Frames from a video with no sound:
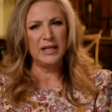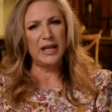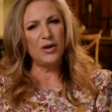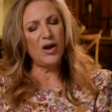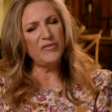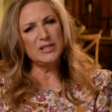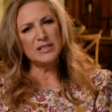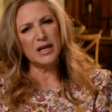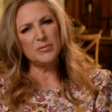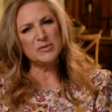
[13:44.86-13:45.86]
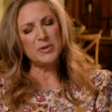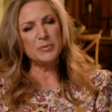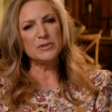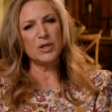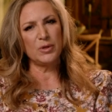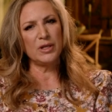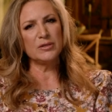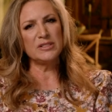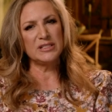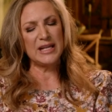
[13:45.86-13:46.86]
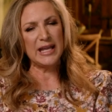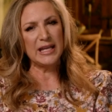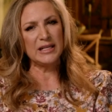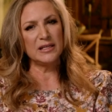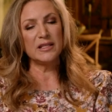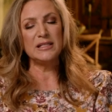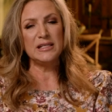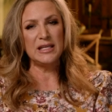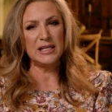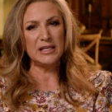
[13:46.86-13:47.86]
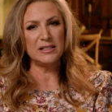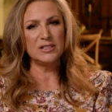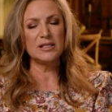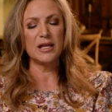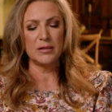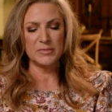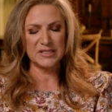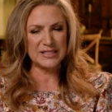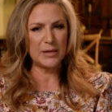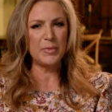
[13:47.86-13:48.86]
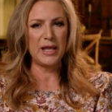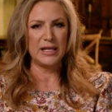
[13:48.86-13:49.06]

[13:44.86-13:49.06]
and oftentimes people don't understand the need to come step